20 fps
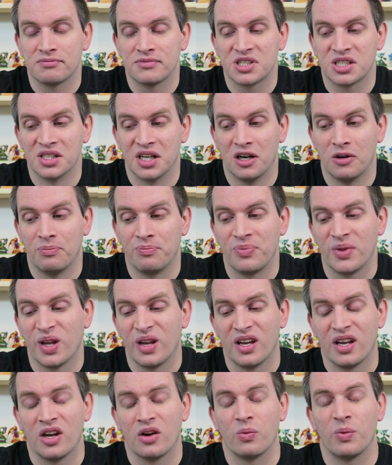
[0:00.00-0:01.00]
So
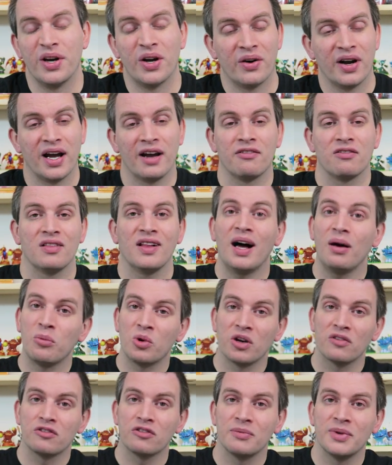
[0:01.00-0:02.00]
we don't have a lot
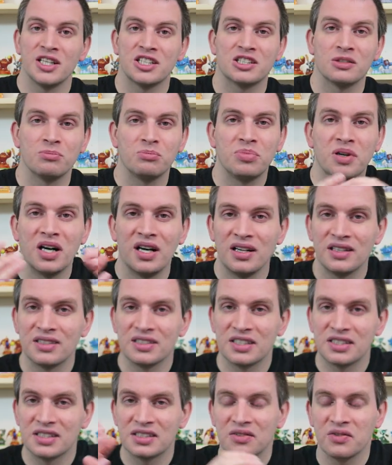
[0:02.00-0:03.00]
more information, but
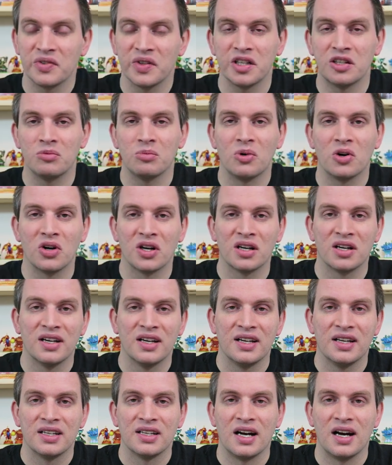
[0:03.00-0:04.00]
just a little
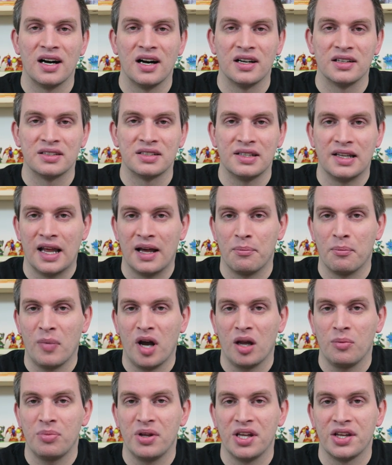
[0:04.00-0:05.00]
more uh, that
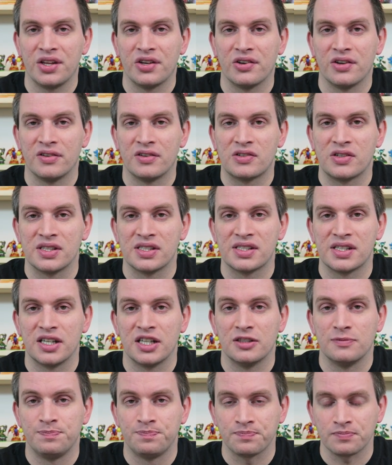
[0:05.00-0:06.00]
might pique your interest
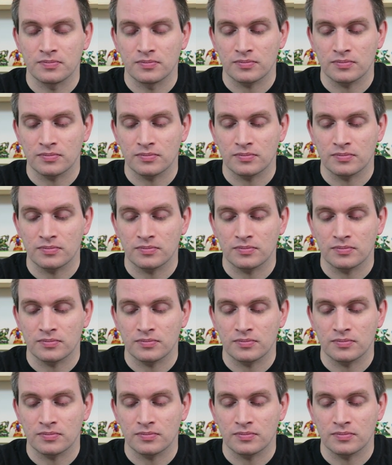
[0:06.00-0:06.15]
there.